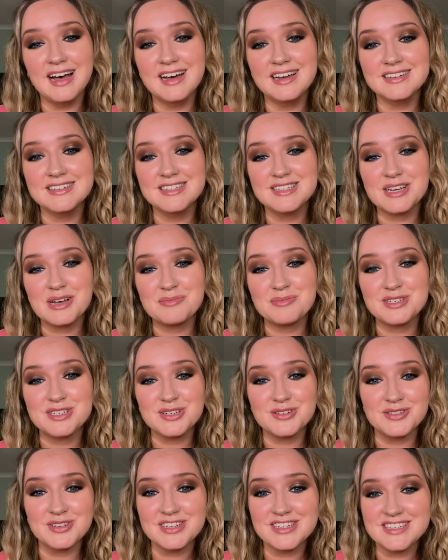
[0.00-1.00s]
and I'll be
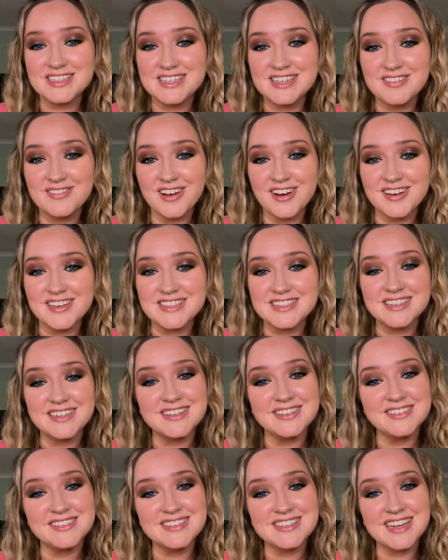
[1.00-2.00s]
talking to you very
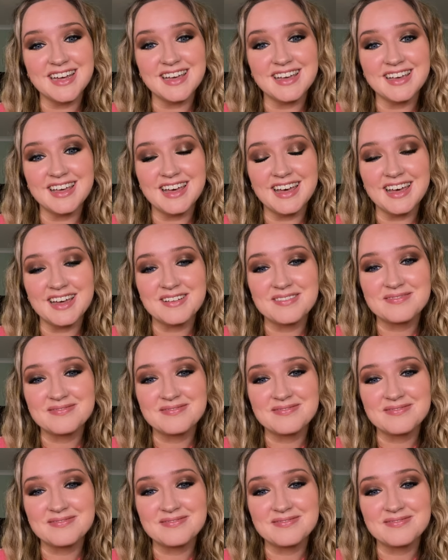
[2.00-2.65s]
soon. Take care.